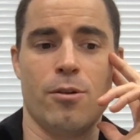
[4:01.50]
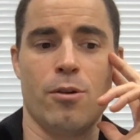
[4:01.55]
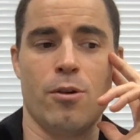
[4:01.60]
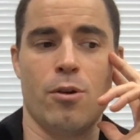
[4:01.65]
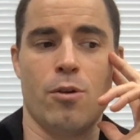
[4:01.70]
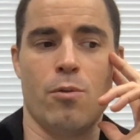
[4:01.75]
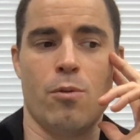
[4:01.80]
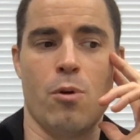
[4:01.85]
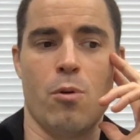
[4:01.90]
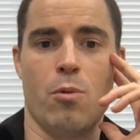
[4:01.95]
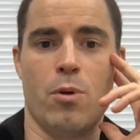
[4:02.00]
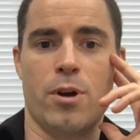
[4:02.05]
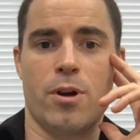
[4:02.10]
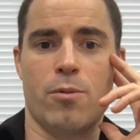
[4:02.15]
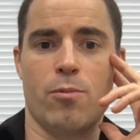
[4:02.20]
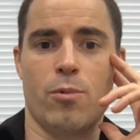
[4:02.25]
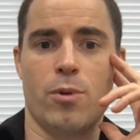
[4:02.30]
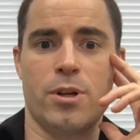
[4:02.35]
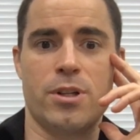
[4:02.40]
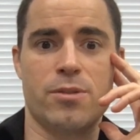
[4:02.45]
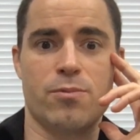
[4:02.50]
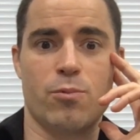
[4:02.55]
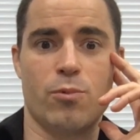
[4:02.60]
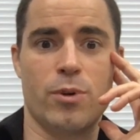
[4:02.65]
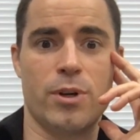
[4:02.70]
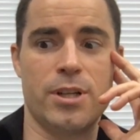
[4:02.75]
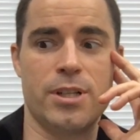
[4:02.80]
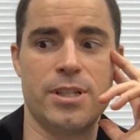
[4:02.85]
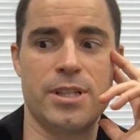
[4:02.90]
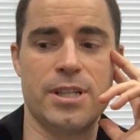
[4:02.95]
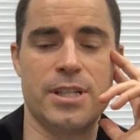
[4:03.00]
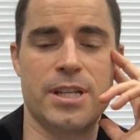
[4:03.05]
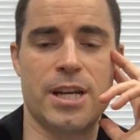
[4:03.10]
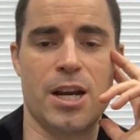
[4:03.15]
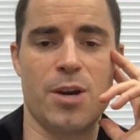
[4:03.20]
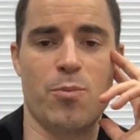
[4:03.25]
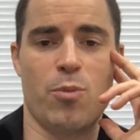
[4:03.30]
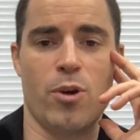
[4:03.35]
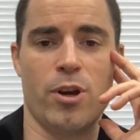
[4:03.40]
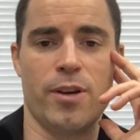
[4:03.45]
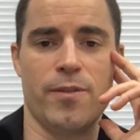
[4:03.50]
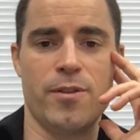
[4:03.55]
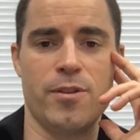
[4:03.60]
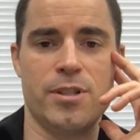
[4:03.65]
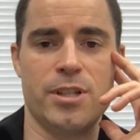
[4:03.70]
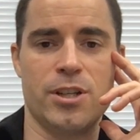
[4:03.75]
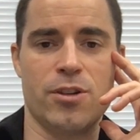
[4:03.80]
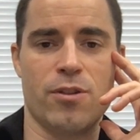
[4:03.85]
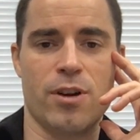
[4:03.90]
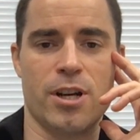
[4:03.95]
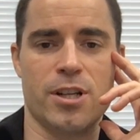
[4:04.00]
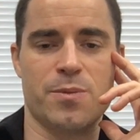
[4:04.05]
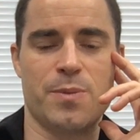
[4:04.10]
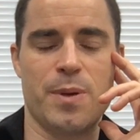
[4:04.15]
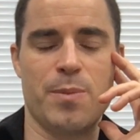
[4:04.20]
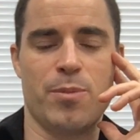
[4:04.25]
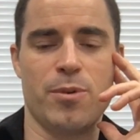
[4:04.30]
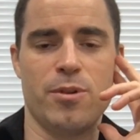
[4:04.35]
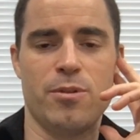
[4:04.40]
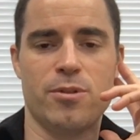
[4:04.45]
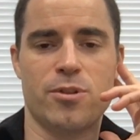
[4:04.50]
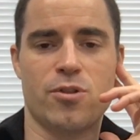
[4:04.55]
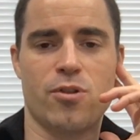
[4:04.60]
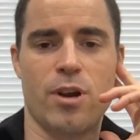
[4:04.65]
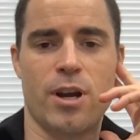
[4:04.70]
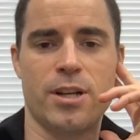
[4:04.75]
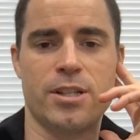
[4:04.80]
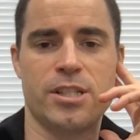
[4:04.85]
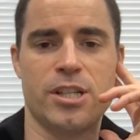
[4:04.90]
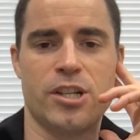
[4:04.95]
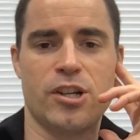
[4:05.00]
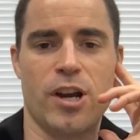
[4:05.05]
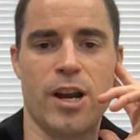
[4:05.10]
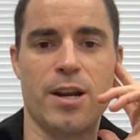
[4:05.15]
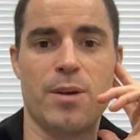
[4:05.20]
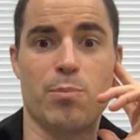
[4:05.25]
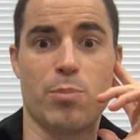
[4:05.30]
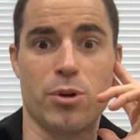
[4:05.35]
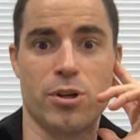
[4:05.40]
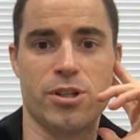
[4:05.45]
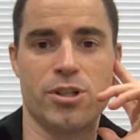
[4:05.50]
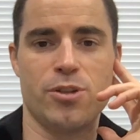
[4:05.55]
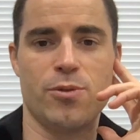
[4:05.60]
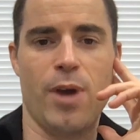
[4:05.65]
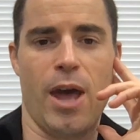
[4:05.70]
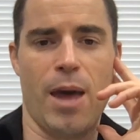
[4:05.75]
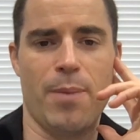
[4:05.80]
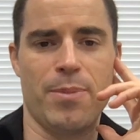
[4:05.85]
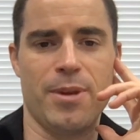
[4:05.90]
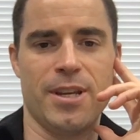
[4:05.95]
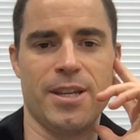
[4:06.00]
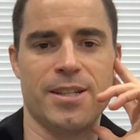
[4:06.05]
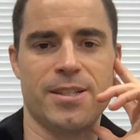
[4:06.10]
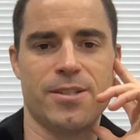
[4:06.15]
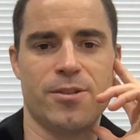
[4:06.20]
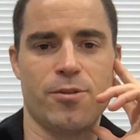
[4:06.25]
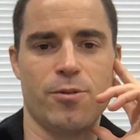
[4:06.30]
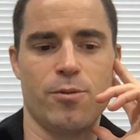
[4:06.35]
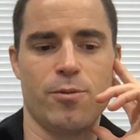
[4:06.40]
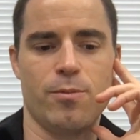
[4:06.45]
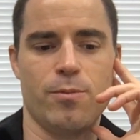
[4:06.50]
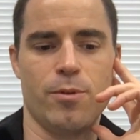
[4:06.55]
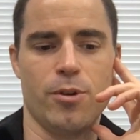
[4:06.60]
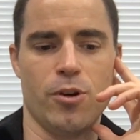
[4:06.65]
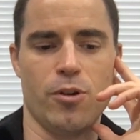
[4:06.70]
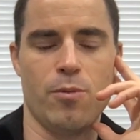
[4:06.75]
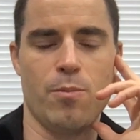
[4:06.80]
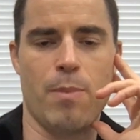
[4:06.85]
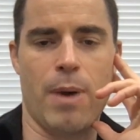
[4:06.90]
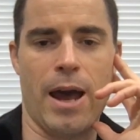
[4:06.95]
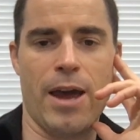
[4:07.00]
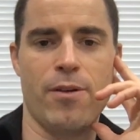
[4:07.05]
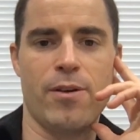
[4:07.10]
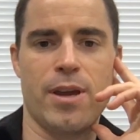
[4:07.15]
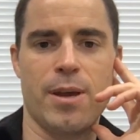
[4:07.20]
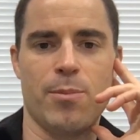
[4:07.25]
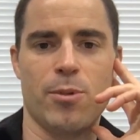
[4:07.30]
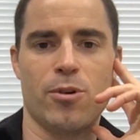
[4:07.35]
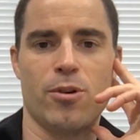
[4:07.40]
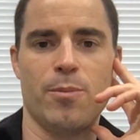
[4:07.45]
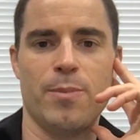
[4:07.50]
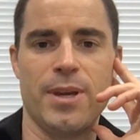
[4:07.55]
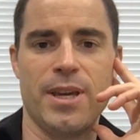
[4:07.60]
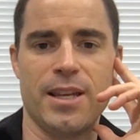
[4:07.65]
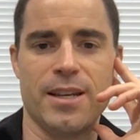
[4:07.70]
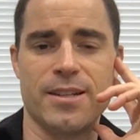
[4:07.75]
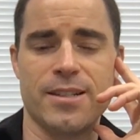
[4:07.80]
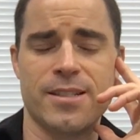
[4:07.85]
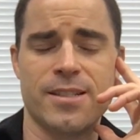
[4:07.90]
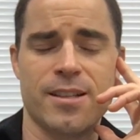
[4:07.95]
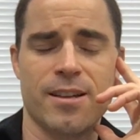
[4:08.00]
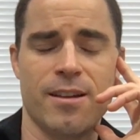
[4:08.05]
Well, what is the entire point of using drugs? People use drugs to try to pursue happiness through, you know, biochemical means.